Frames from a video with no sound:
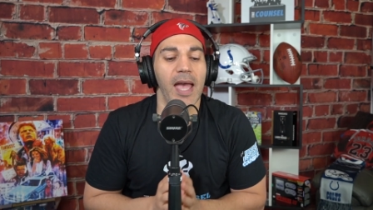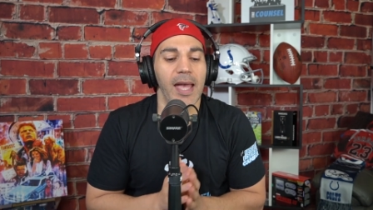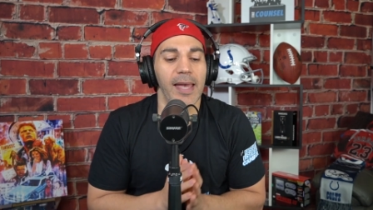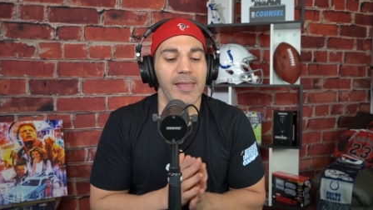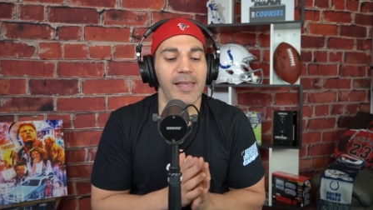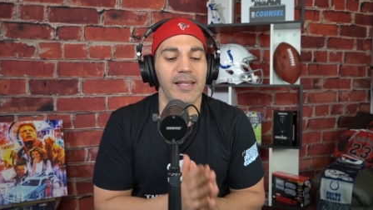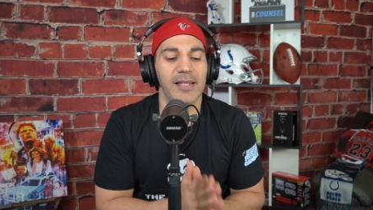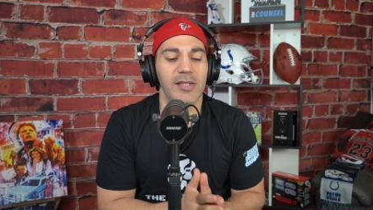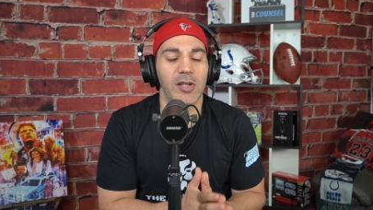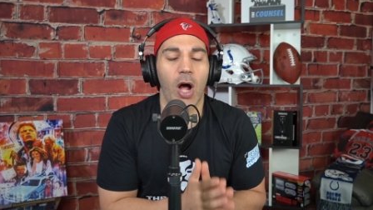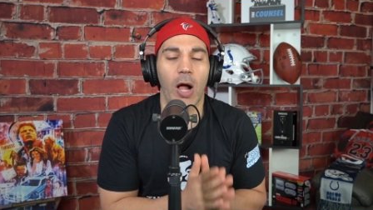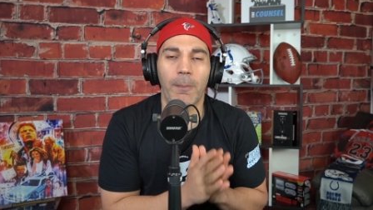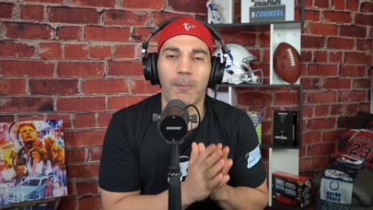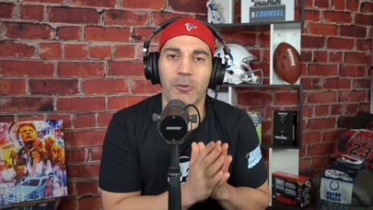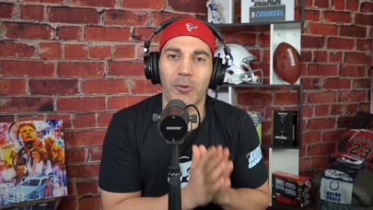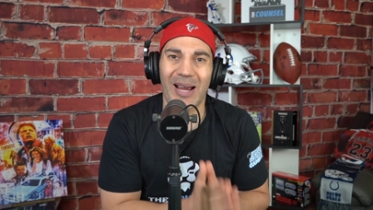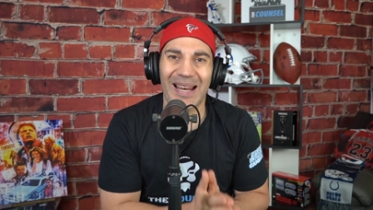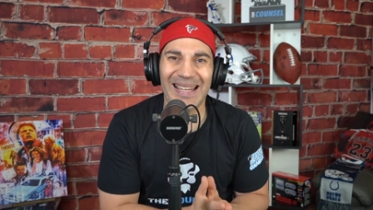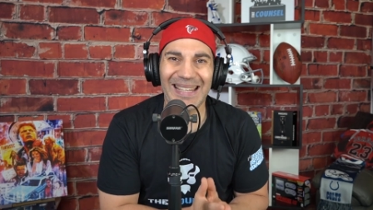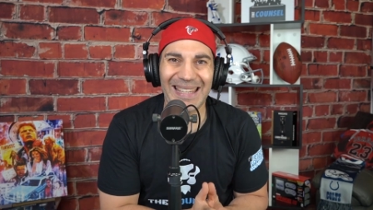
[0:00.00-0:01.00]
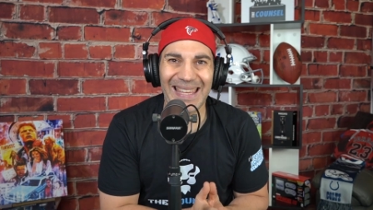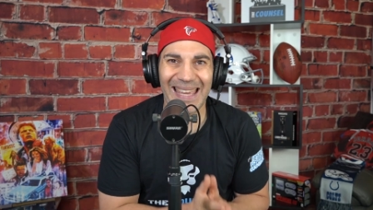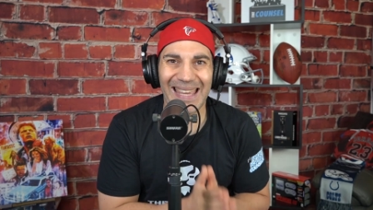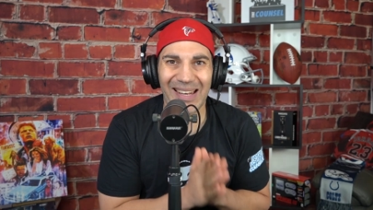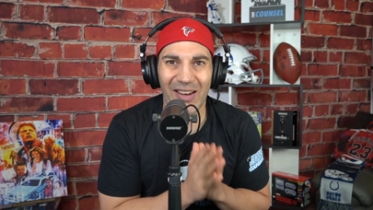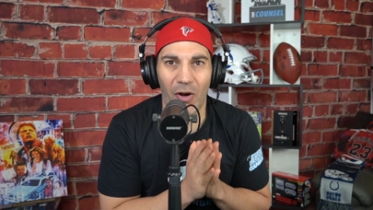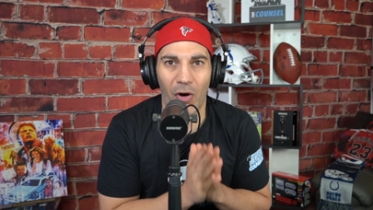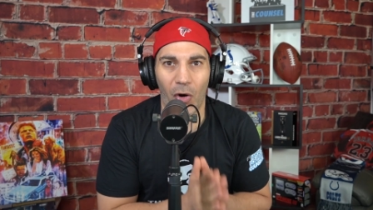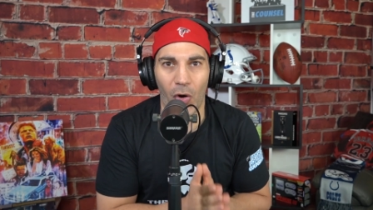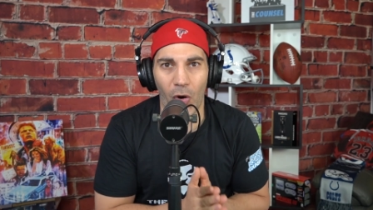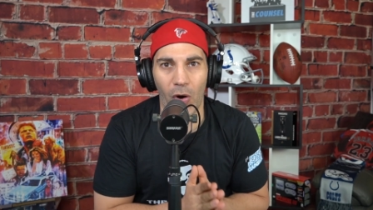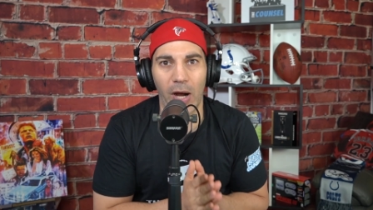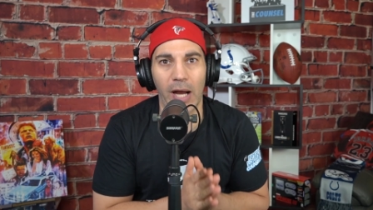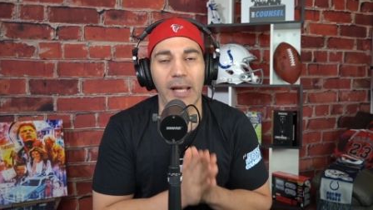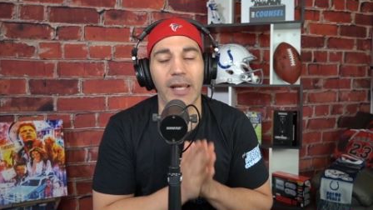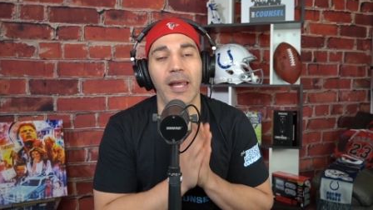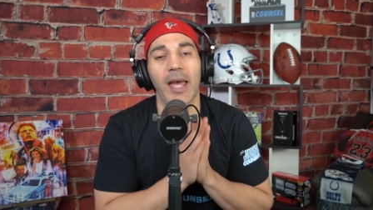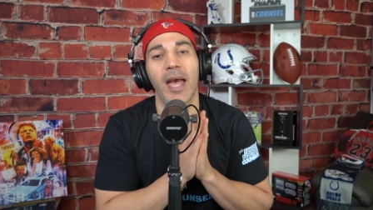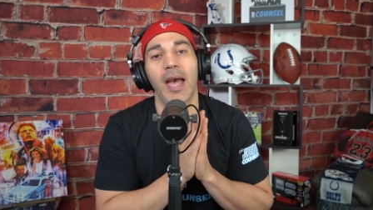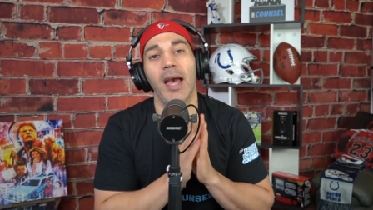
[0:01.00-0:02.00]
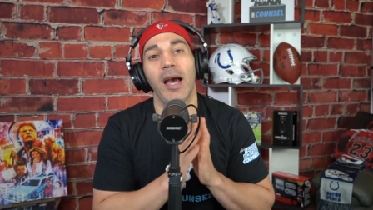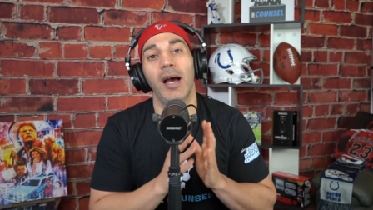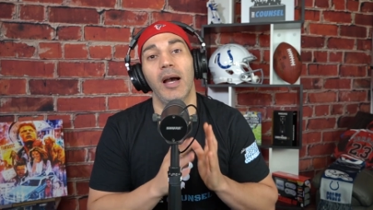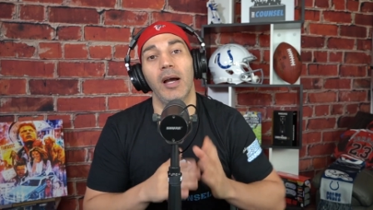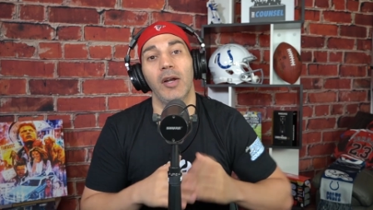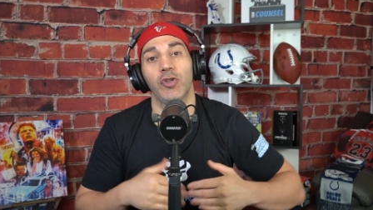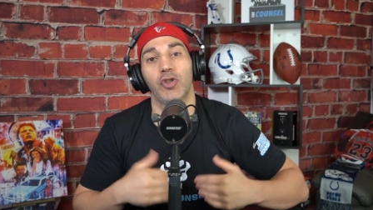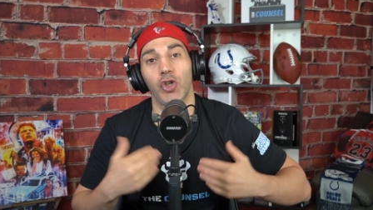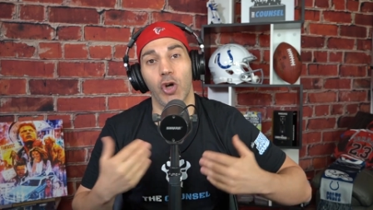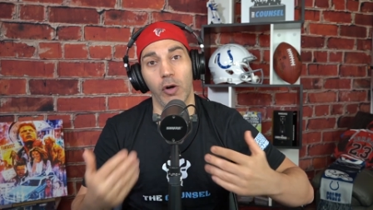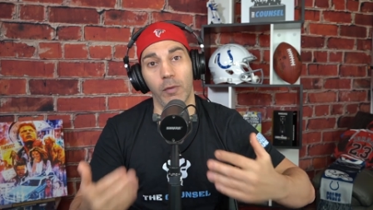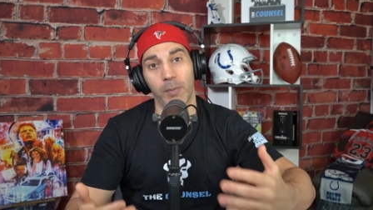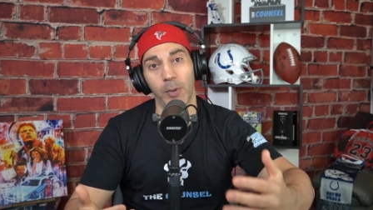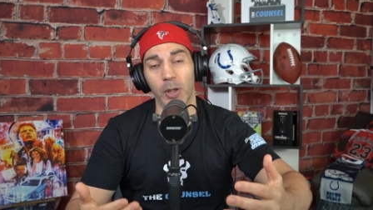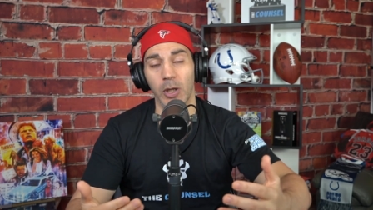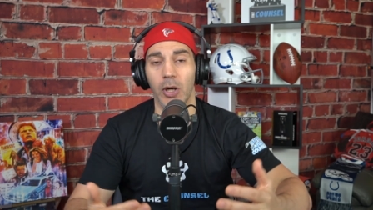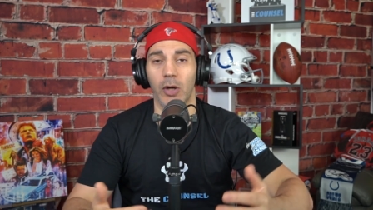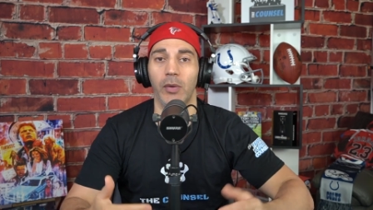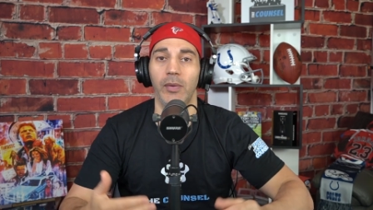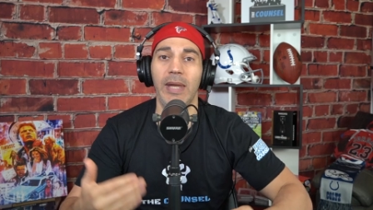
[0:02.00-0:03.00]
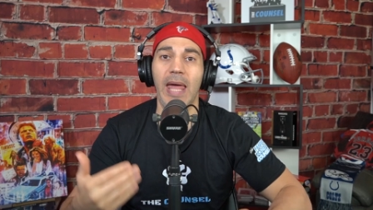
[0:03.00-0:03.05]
This is all predicated on Joe Burrow.